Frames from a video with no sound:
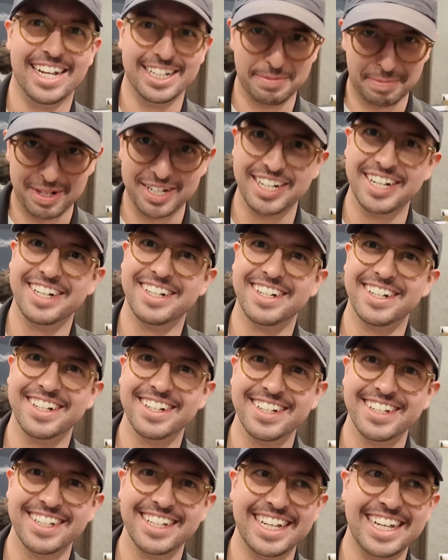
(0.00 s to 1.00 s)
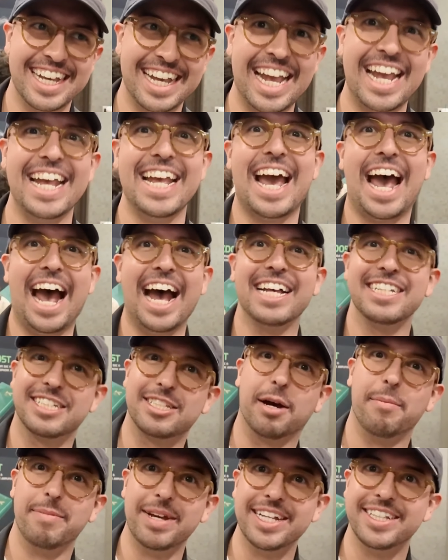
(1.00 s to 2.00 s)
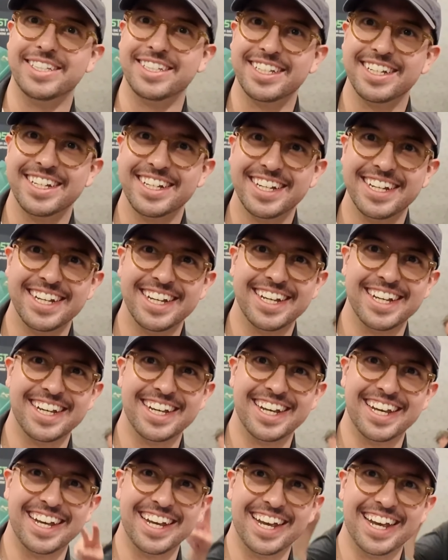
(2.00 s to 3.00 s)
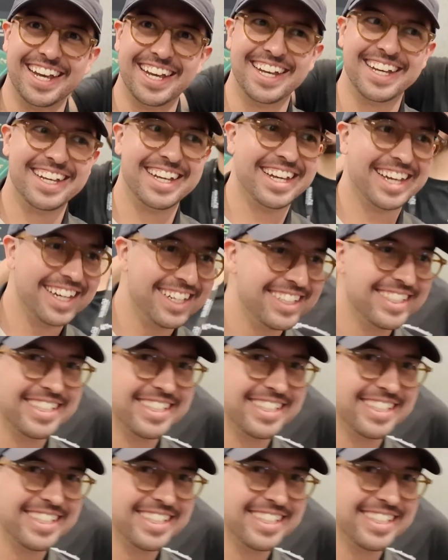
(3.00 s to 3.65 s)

It's pretty good. It has some mids. It has mids. People